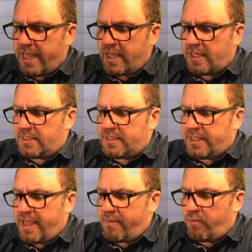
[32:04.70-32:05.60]
say a
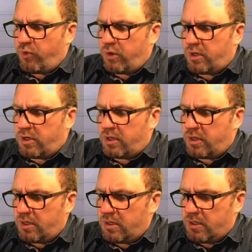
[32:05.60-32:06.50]
skateboarder
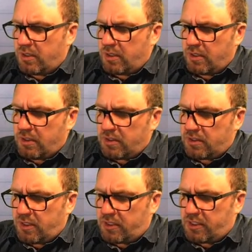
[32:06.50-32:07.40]

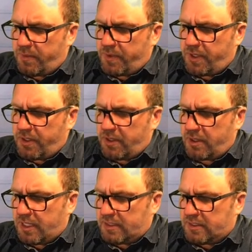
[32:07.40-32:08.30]
starts up here
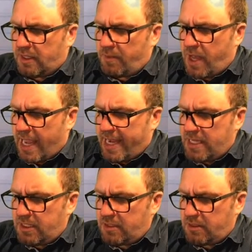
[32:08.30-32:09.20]
at some
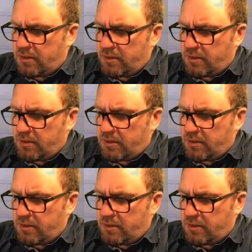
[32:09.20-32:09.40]
height.